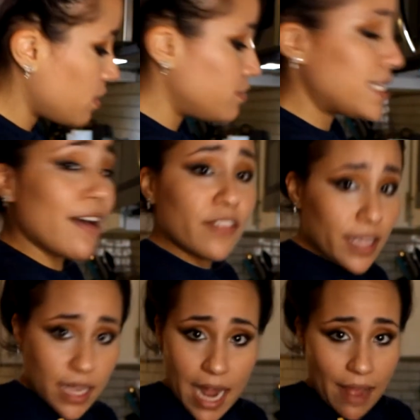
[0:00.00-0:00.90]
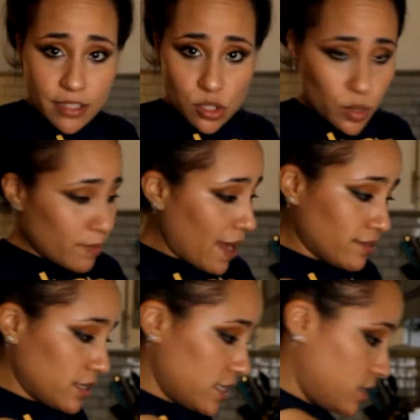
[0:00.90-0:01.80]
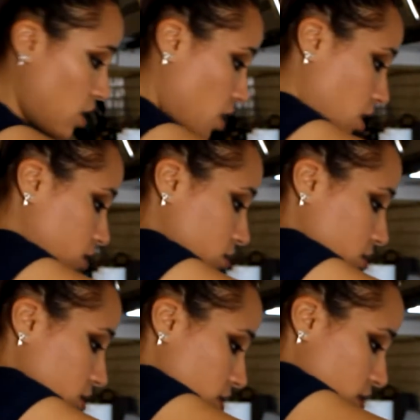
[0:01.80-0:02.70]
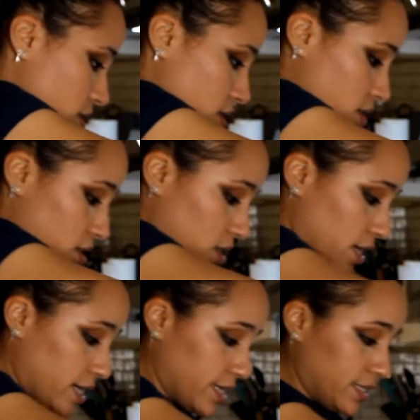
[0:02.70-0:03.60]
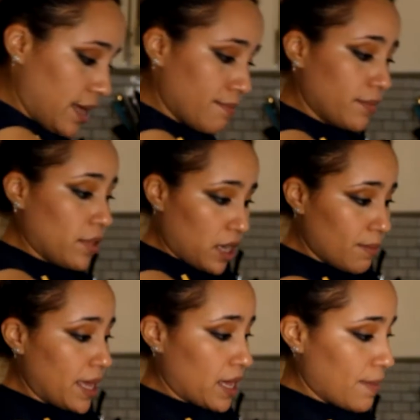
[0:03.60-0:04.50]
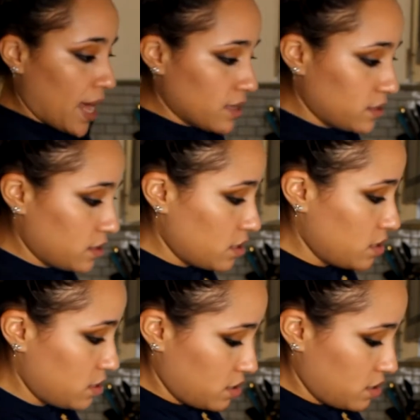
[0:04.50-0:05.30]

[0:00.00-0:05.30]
Definitely gonna have to sweep after this, y'all, because I'm gonna make a mess.